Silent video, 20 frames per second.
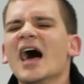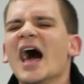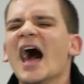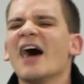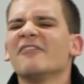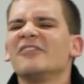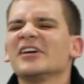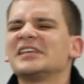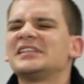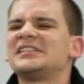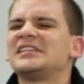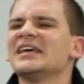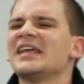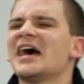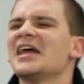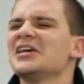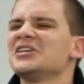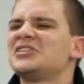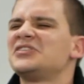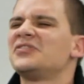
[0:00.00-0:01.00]
having sat
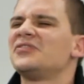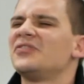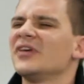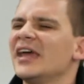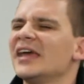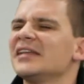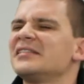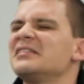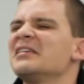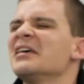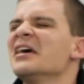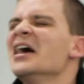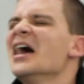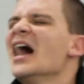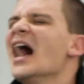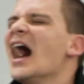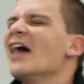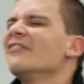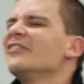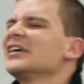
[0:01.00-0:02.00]
at his feet,
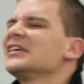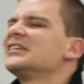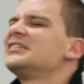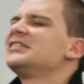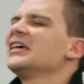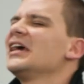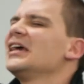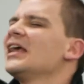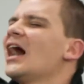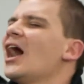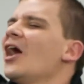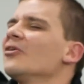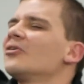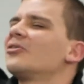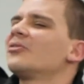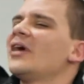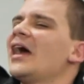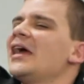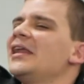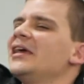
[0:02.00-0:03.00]
having seen how
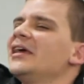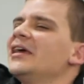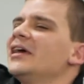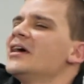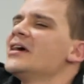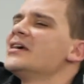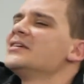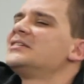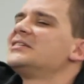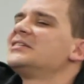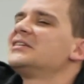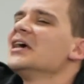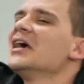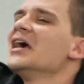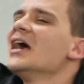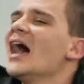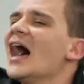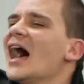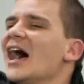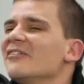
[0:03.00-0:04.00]
great he is,
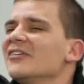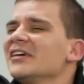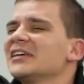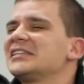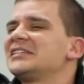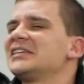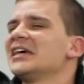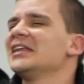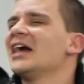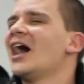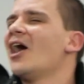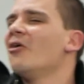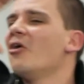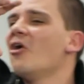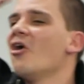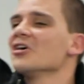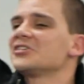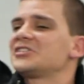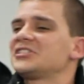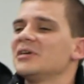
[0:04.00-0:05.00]
having seen how
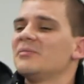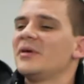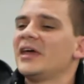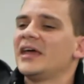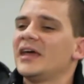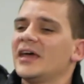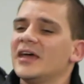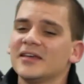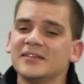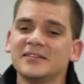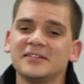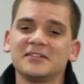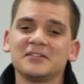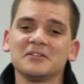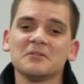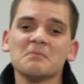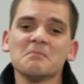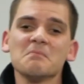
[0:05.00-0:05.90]
awesome he is,